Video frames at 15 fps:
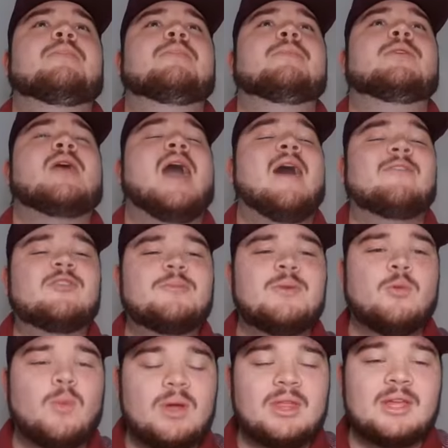you have to be
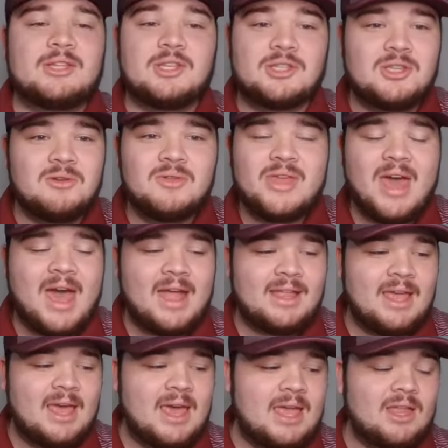willing to do that.
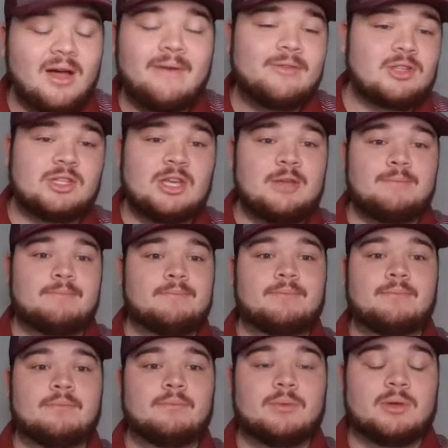And obviously,
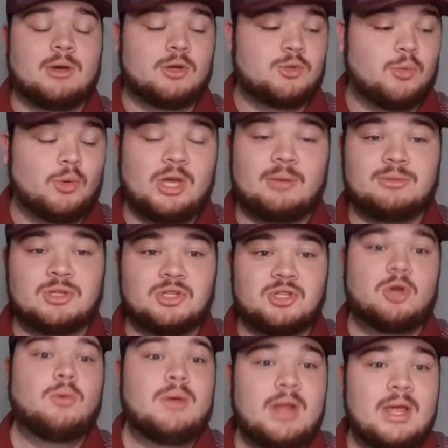Coach Williams is
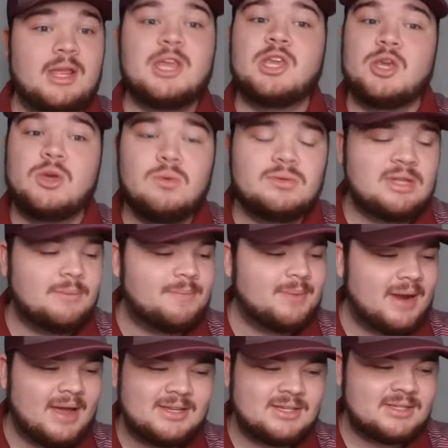doing it. He used it, but
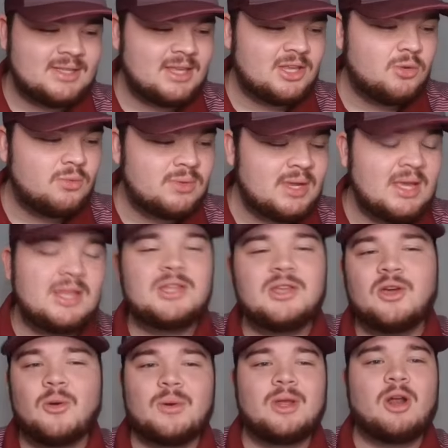I just think you needed to
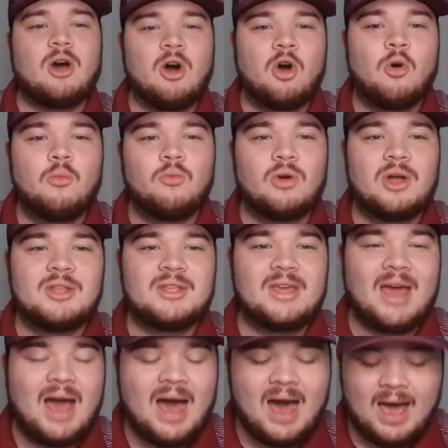go get a home run
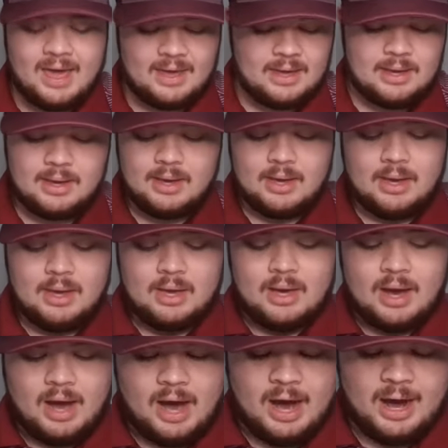guy.
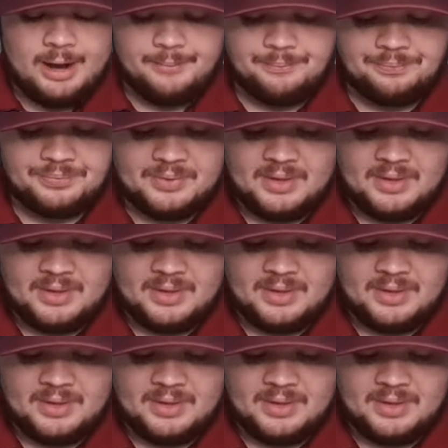Um,